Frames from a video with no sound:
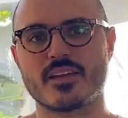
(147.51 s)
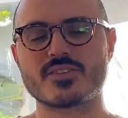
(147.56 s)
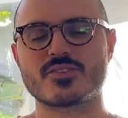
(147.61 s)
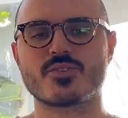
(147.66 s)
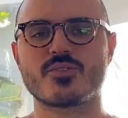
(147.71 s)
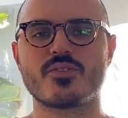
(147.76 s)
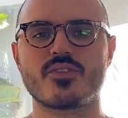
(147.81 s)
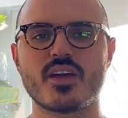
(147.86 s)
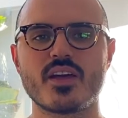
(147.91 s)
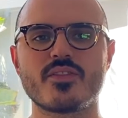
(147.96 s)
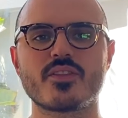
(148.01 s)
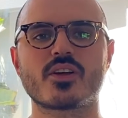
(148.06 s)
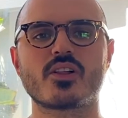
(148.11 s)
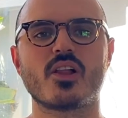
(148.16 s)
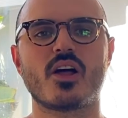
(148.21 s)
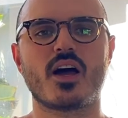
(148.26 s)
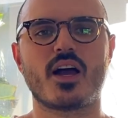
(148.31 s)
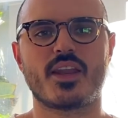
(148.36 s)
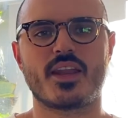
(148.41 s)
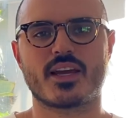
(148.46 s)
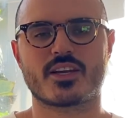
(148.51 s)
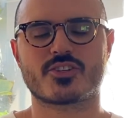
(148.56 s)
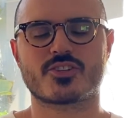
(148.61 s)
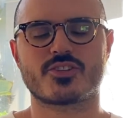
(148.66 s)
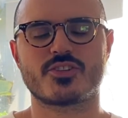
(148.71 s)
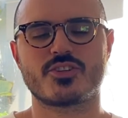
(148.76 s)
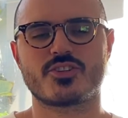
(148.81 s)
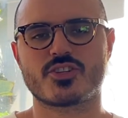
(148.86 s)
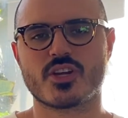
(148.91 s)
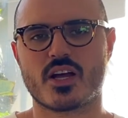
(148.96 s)
so then the client
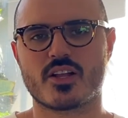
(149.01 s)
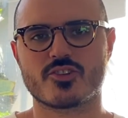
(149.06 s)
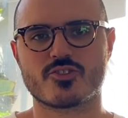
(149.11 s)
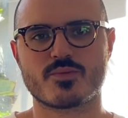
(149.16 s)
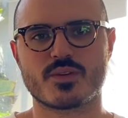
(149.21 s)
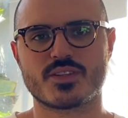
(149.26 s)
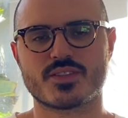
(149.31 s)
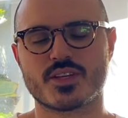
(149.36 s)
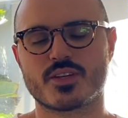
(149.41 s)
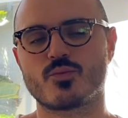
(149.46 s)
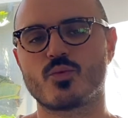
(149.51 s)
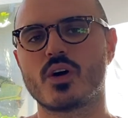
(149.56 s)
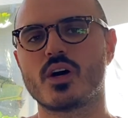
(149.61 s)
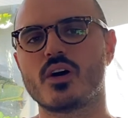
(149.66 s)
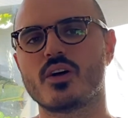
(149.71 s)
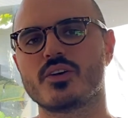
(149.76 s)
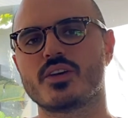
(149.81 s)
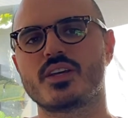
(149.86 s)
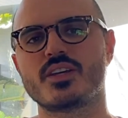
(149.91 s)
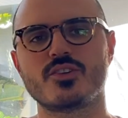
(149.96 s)
actually challenged me and said, well,